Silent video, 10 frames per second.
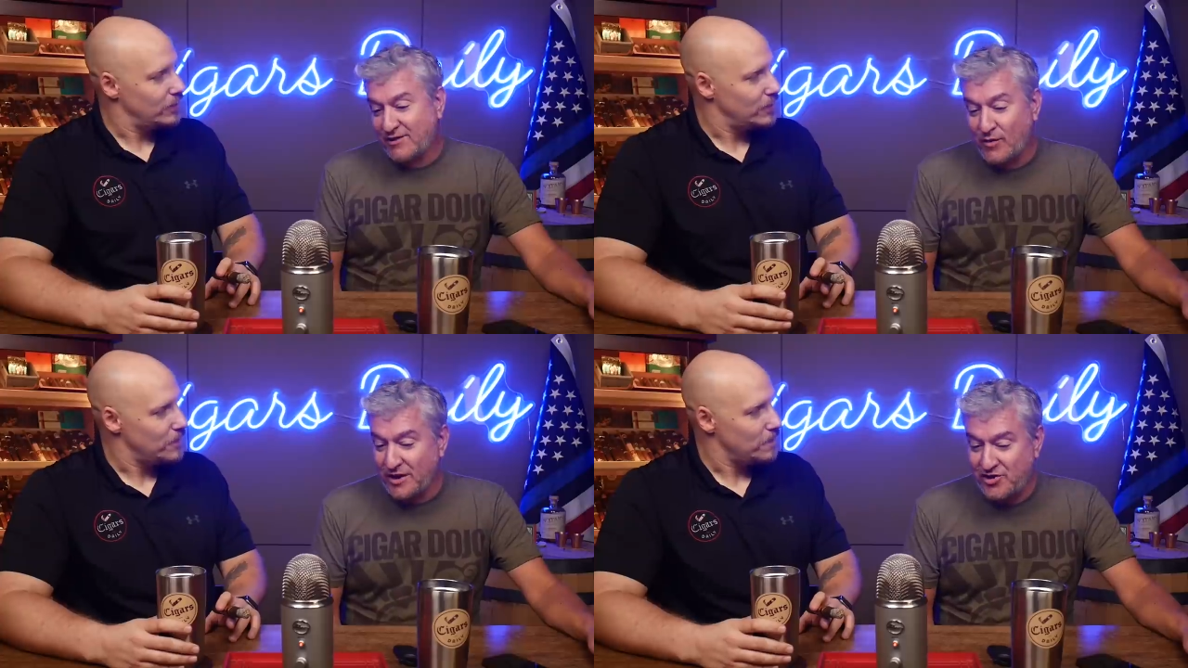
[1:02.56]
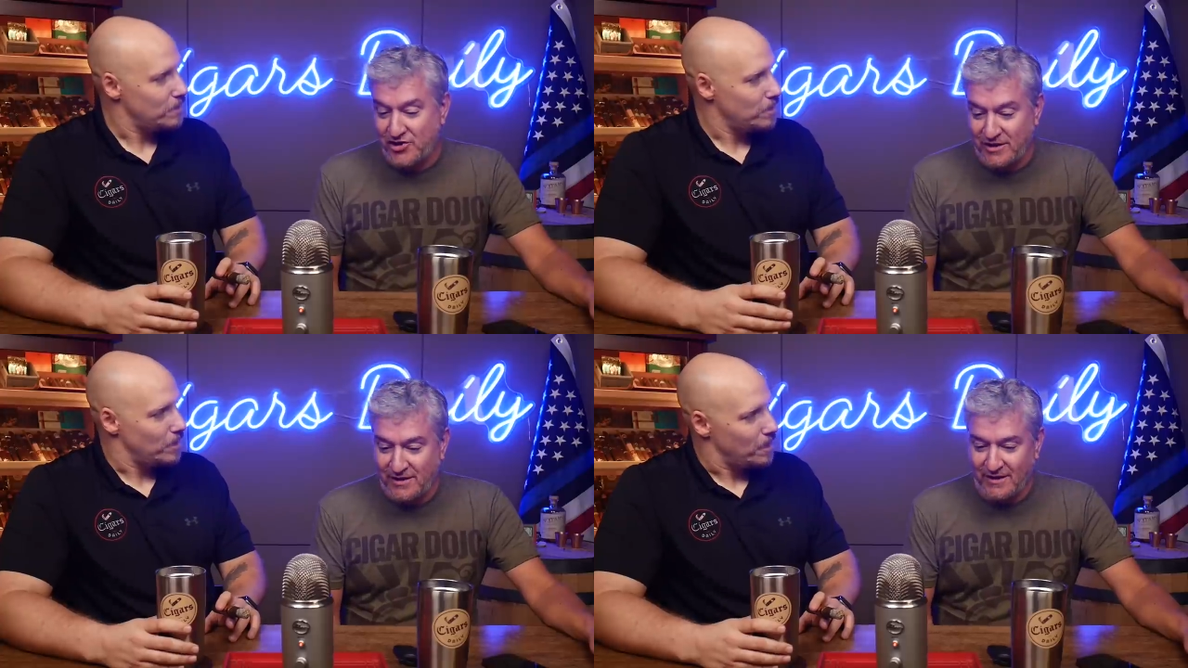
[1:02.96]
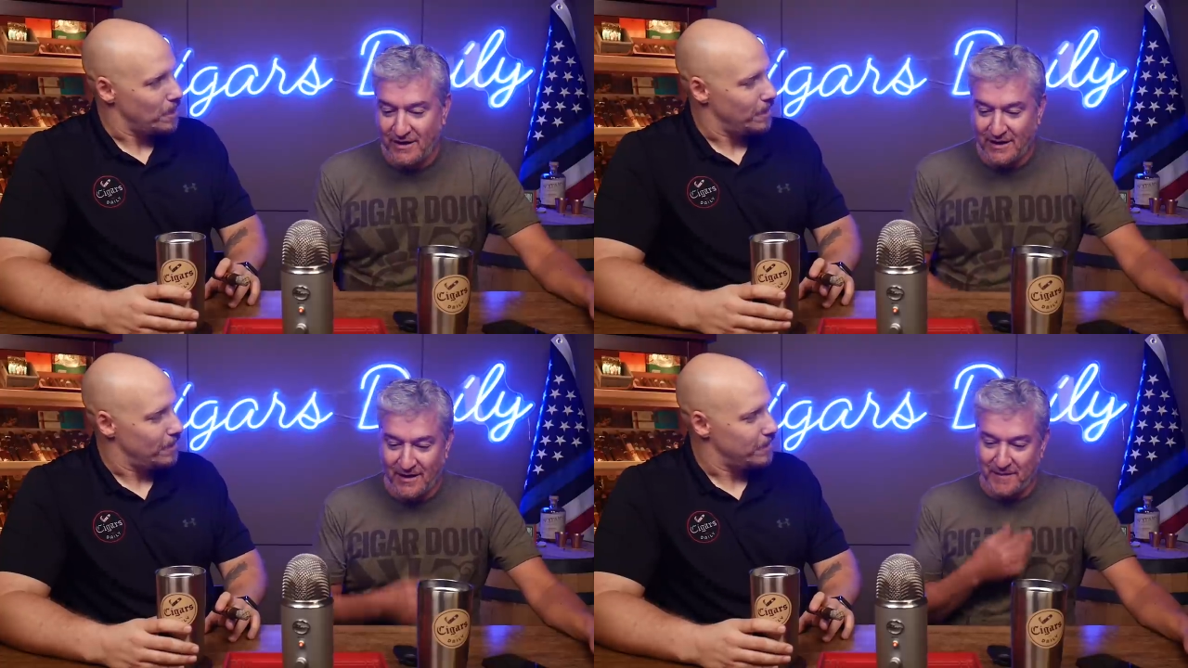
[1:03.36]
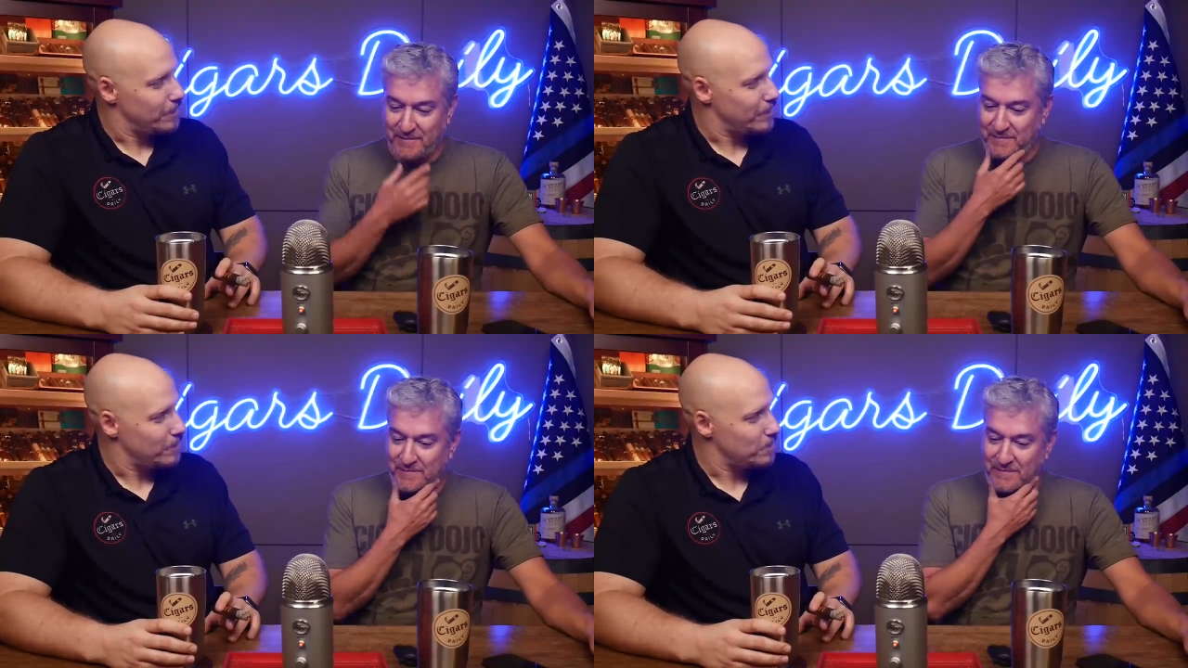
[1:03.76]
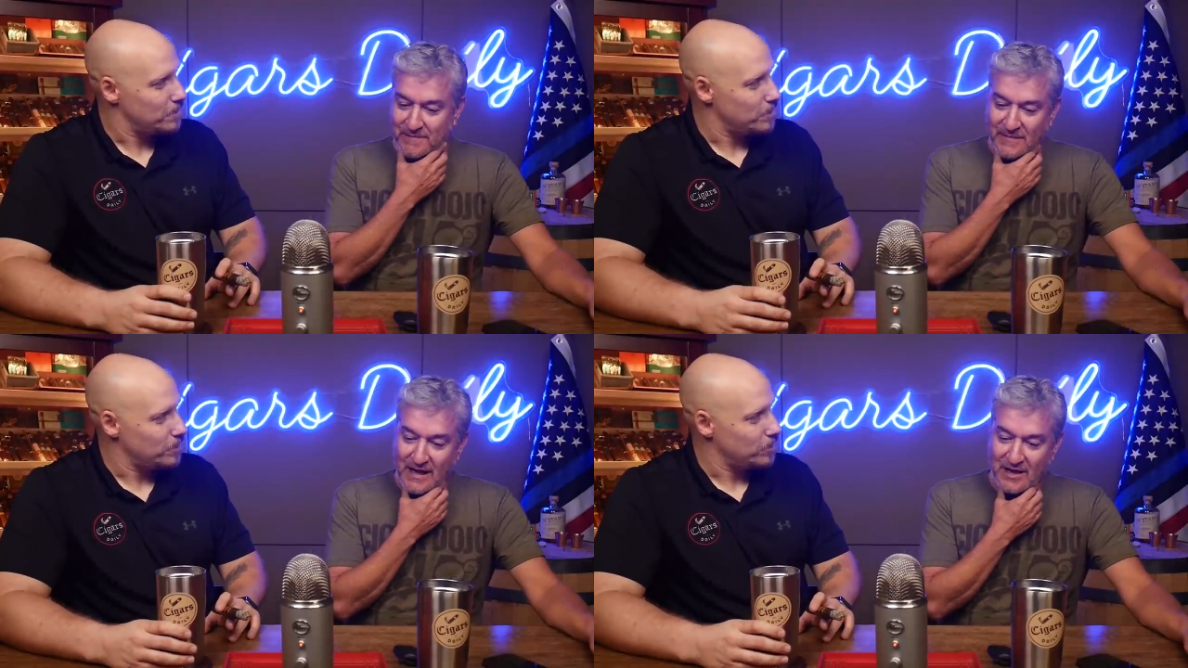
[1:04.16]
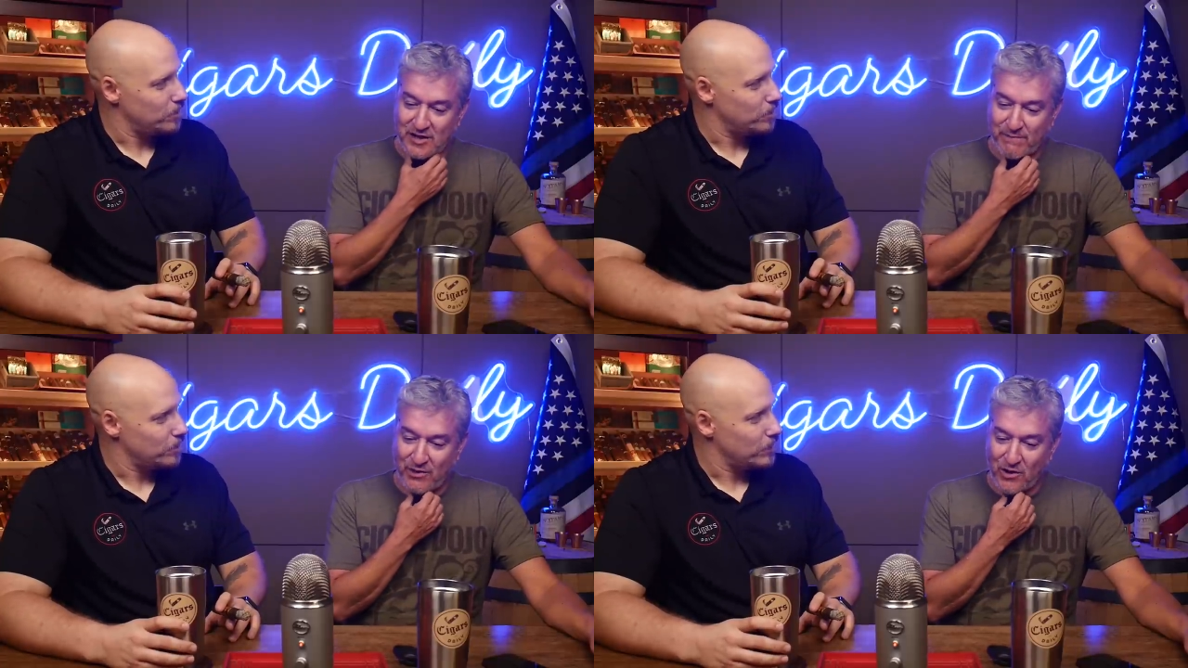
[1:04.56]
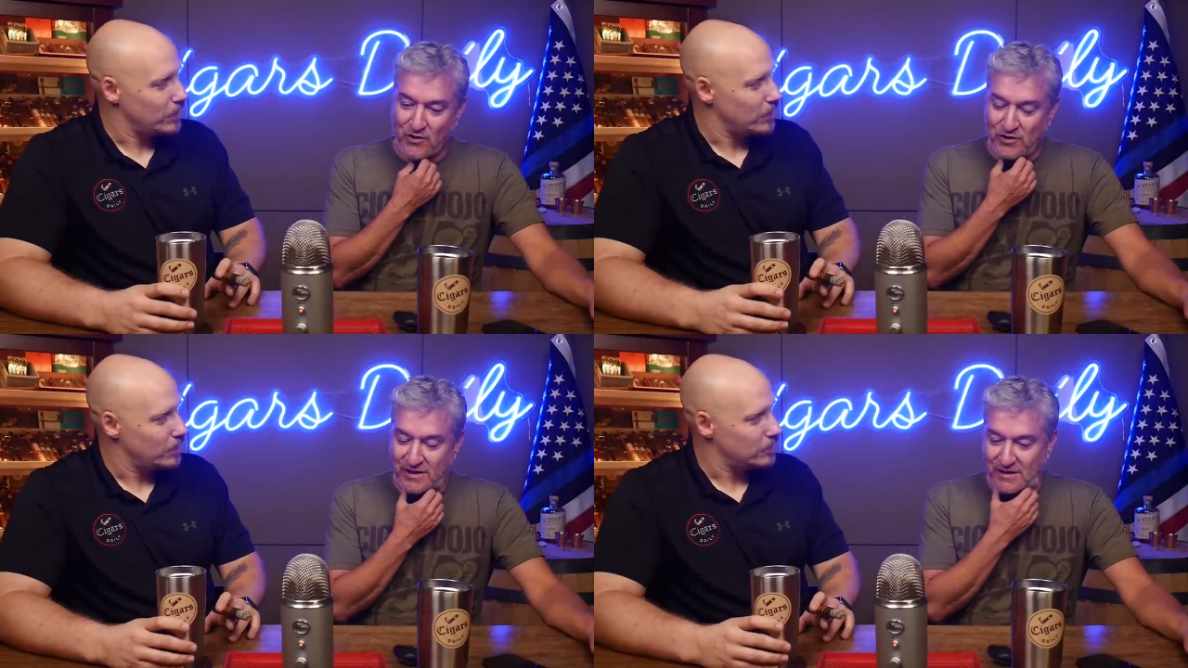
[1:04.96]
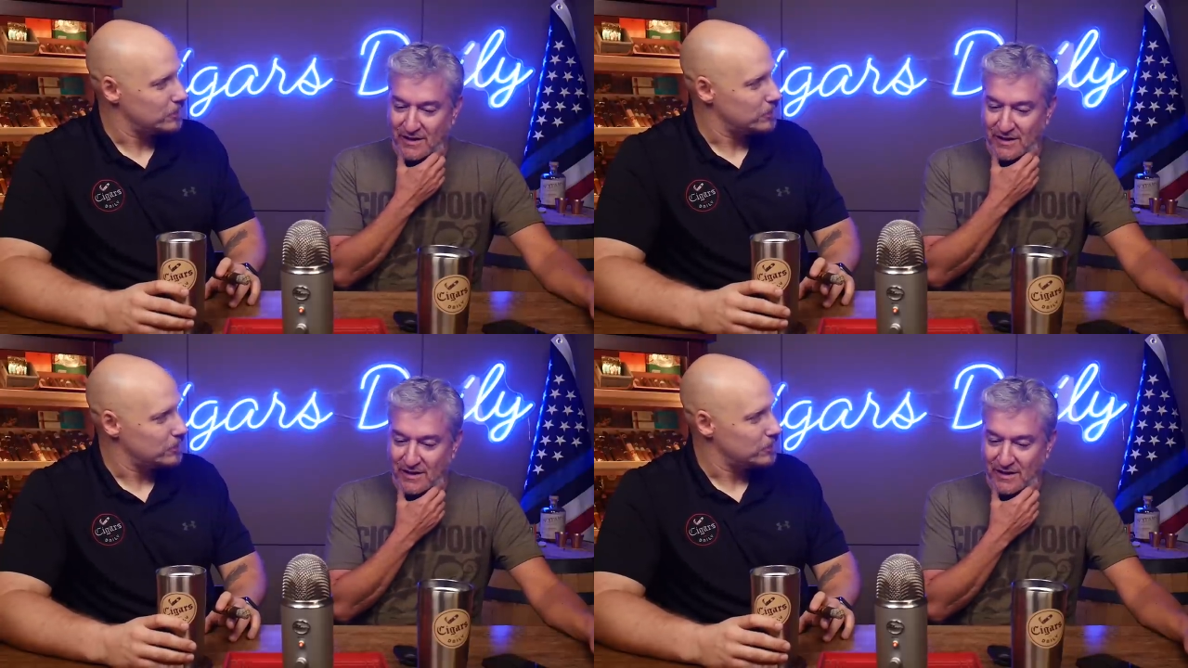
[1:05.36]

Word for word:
Speaker 1: question. Um, I suppose,